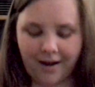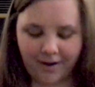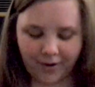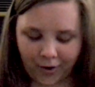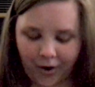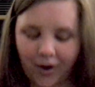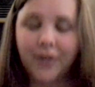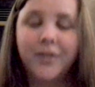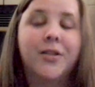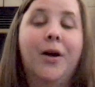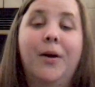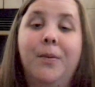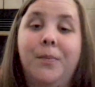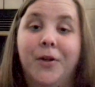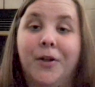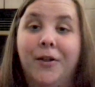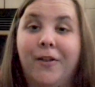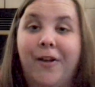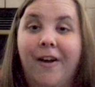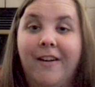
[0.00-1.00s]
God taught me
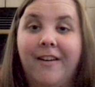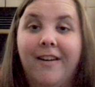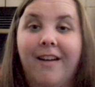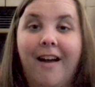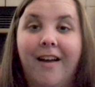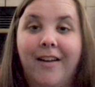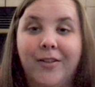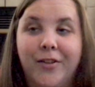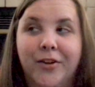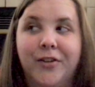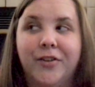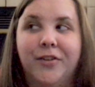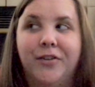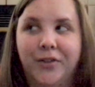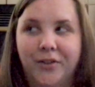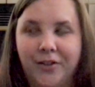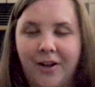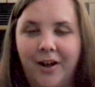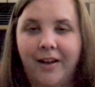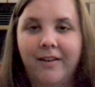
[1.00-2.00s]
a lot. I learned a
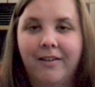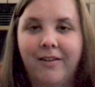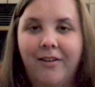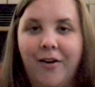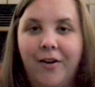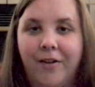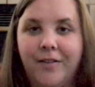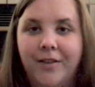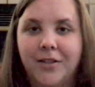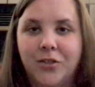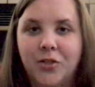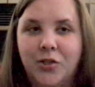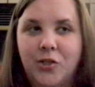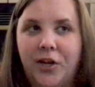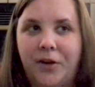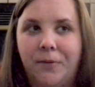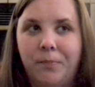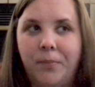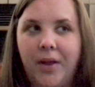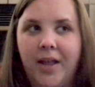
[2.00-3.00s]
lot on this
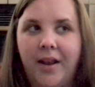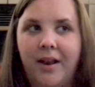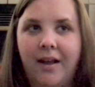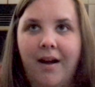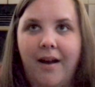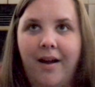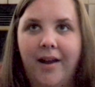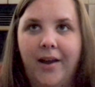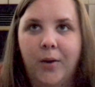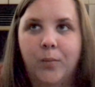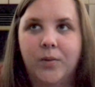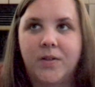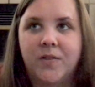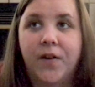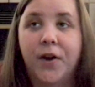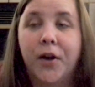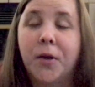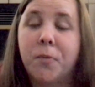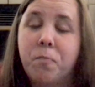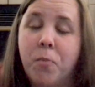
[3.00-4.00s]
trip, and I was
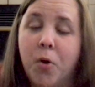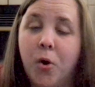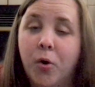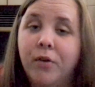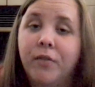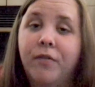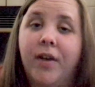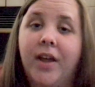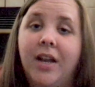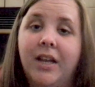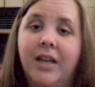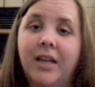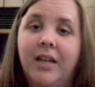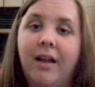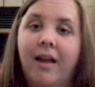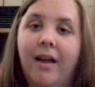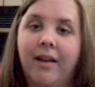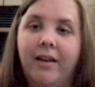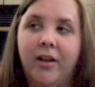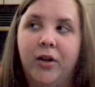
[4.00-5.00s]
very motivated
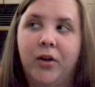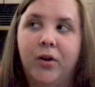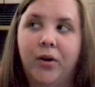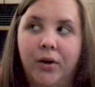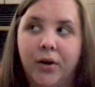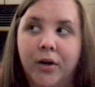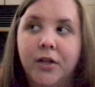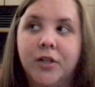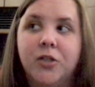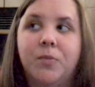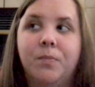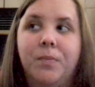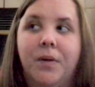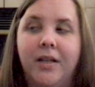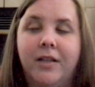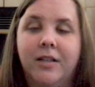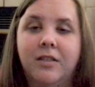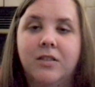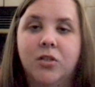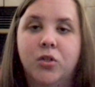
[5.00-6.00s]
and encouraged
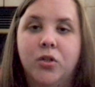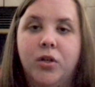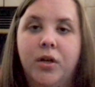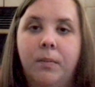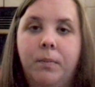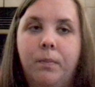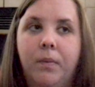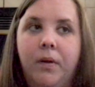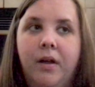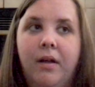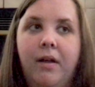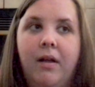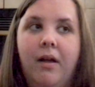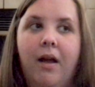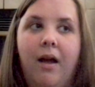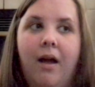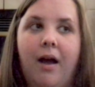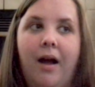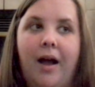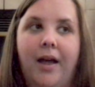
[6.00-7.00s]
by this trip.
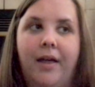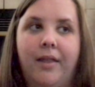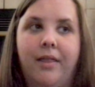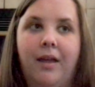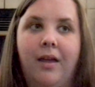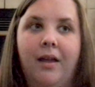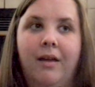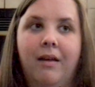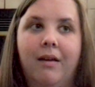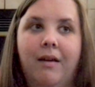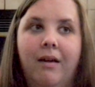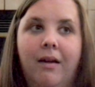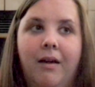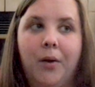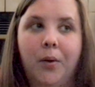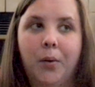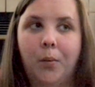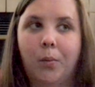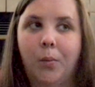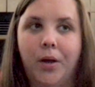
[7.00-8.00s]
I think
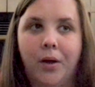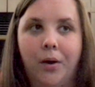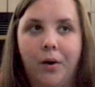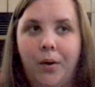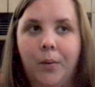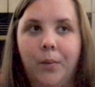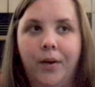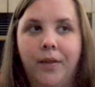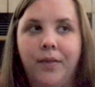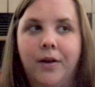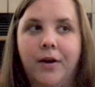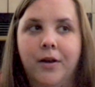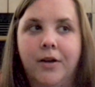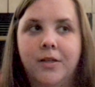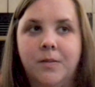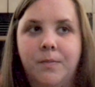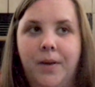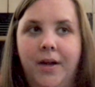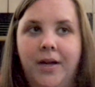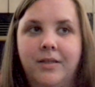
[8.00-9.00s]
we all went there
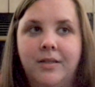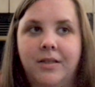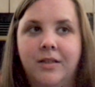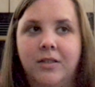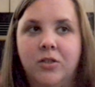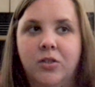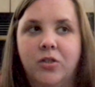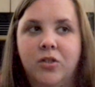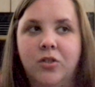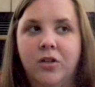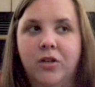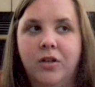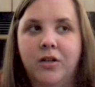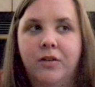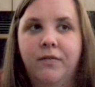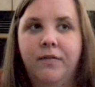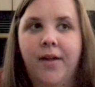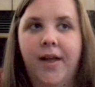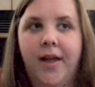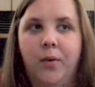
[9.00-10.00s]
expecting to
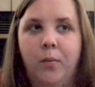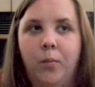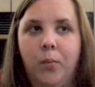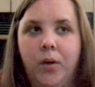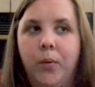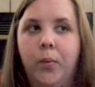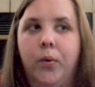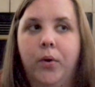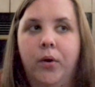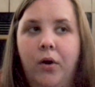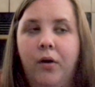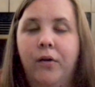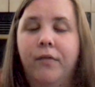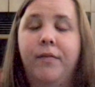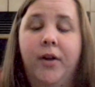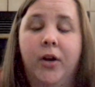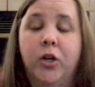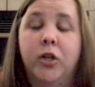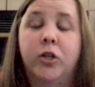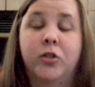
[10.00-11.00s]
serve, and we were all
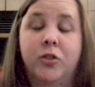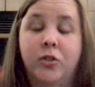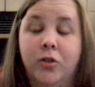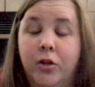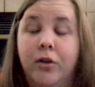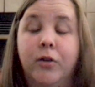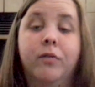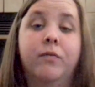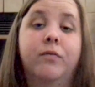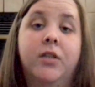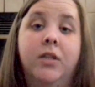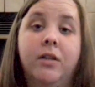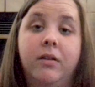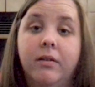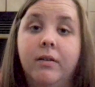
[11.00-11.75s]
very served